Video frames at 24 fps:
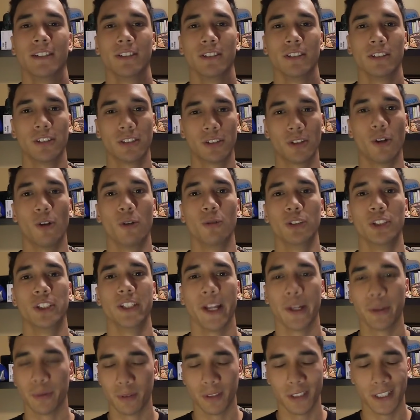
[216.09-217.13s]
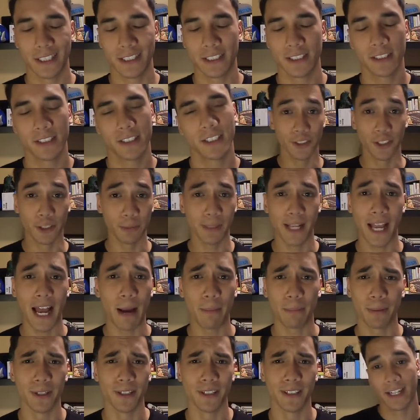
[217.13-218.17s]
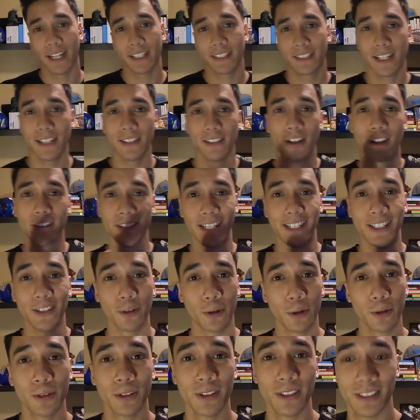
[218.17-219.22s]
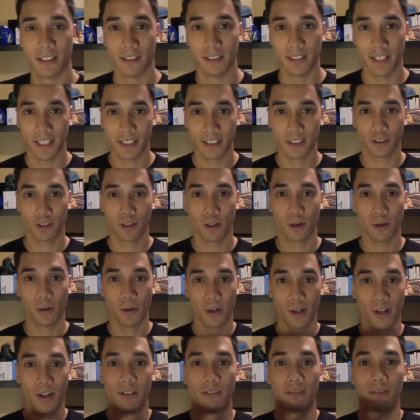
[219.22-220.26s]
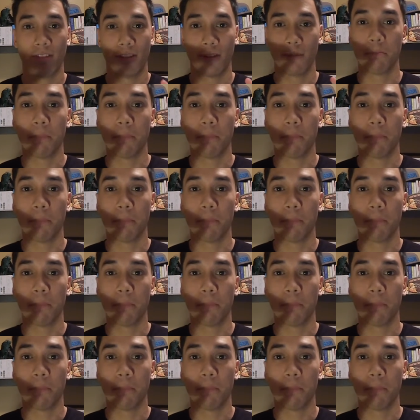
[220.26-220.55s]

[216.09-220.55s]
so genuinely. You're gonna be happier. Like I said, not in any order. Let go of the